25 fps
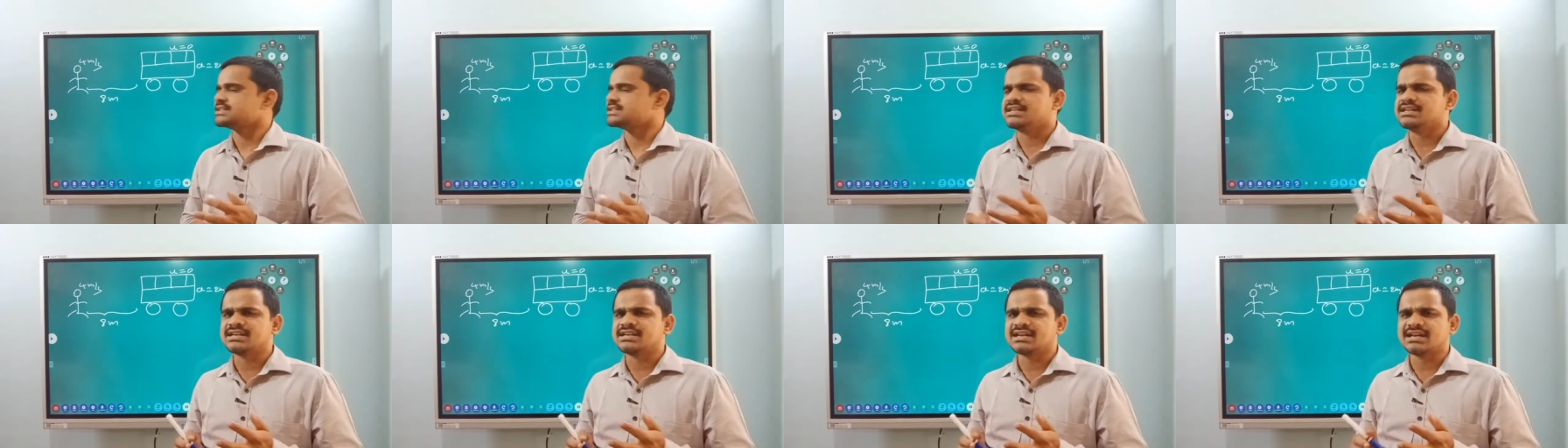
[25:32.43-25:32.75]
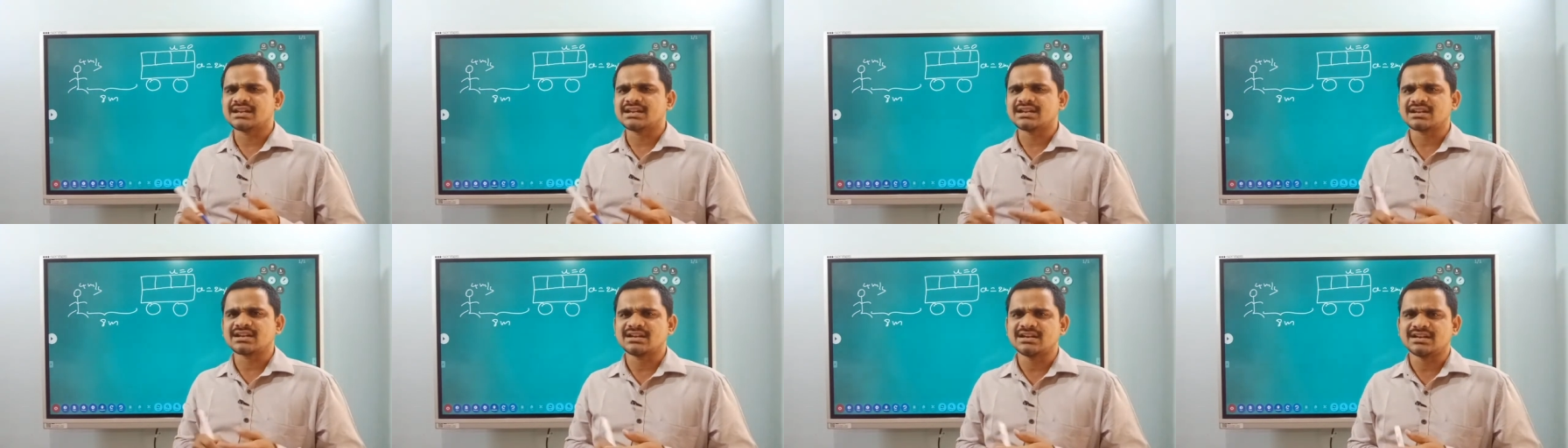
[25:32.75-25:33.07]
He can
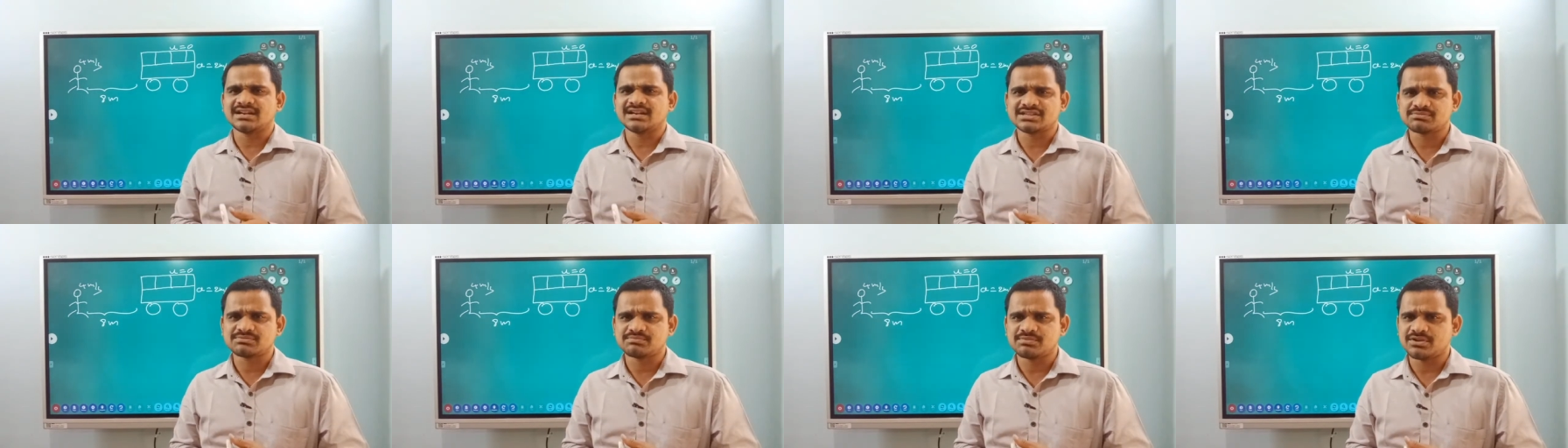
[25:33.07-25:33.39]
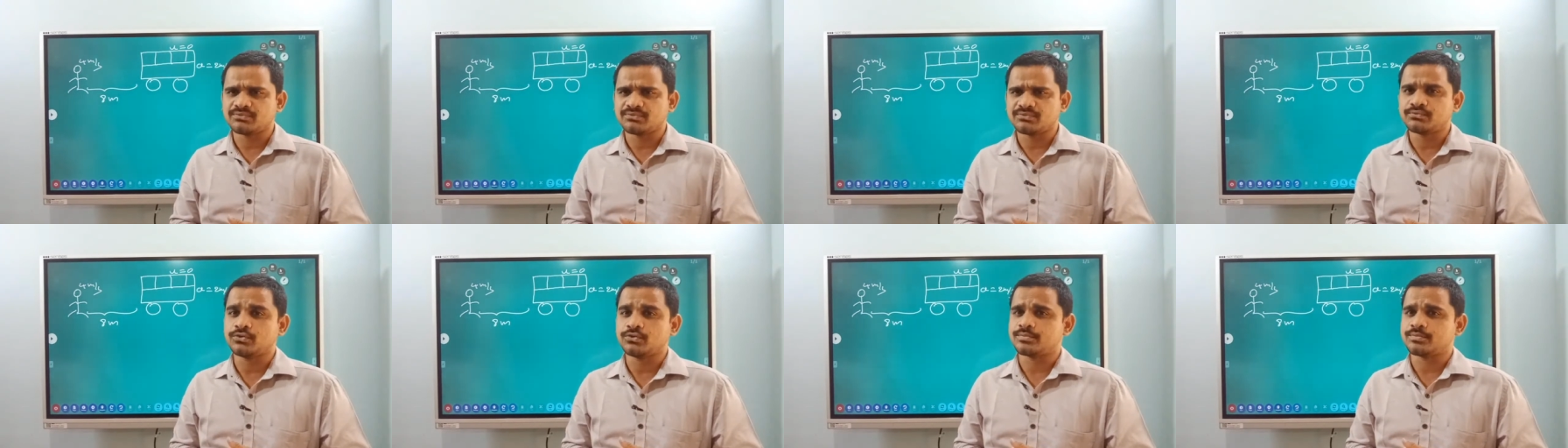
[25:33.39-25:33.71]
run at a speed of
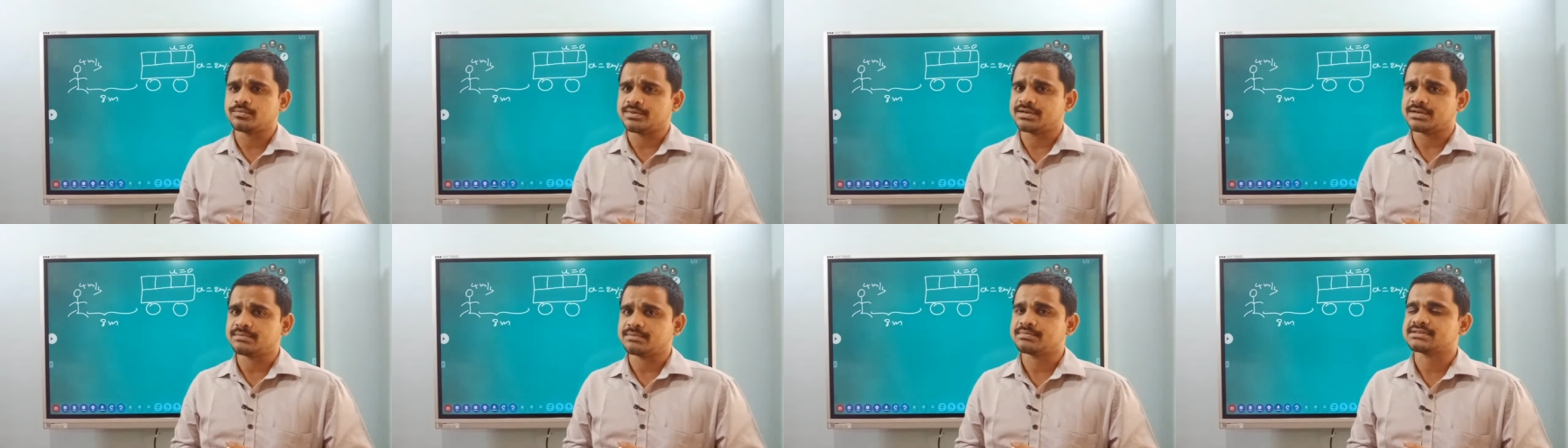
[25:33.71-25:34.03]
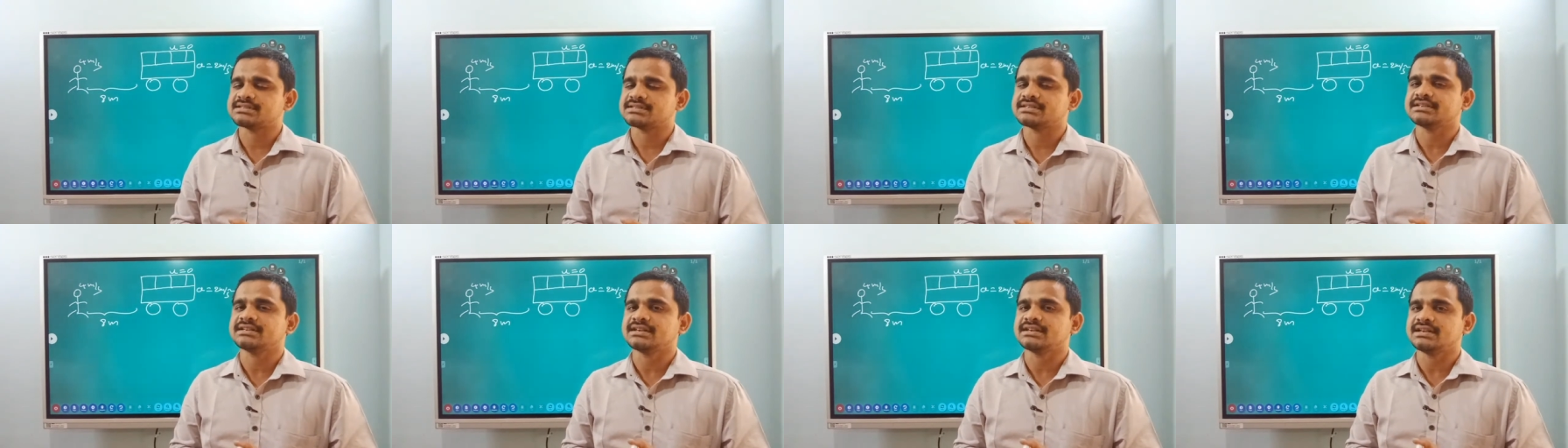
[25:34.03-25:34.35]
4 meter per
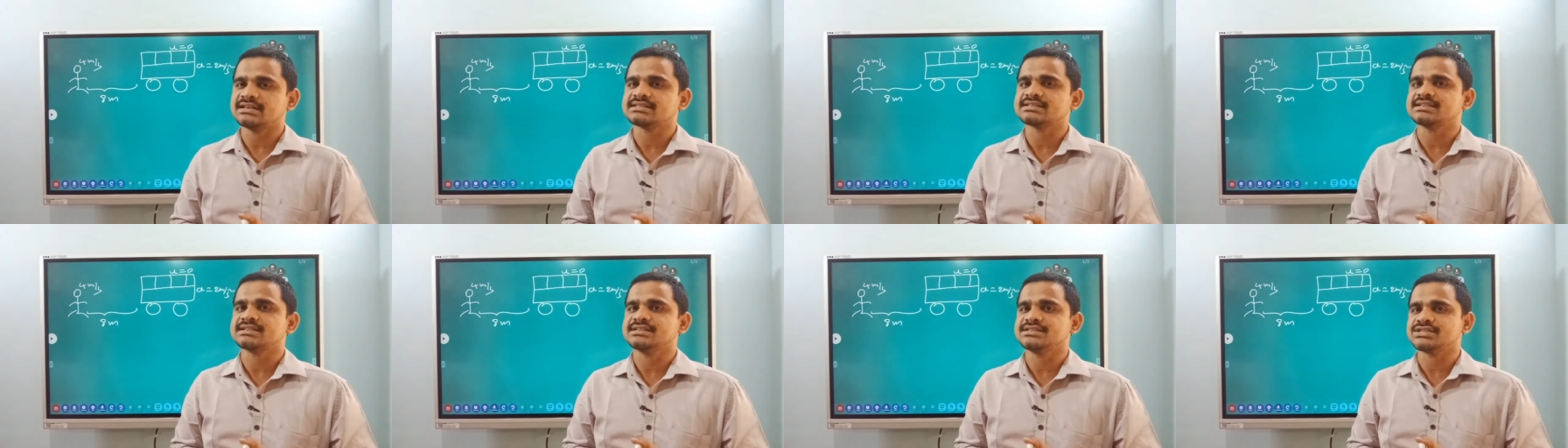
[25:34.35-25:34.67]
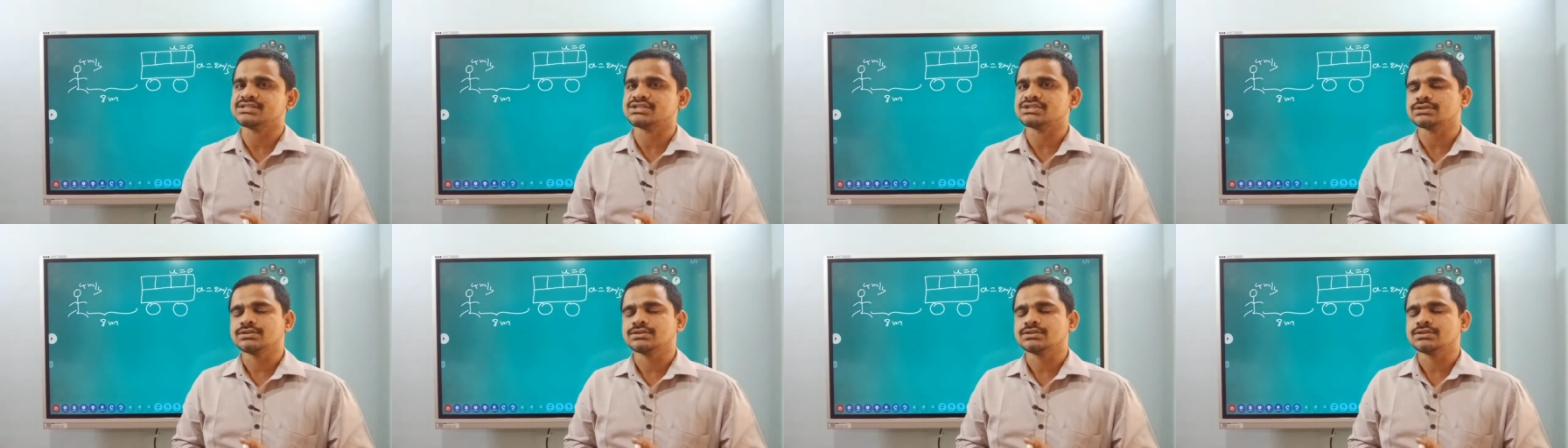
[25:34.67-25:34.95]
second. Let's consider.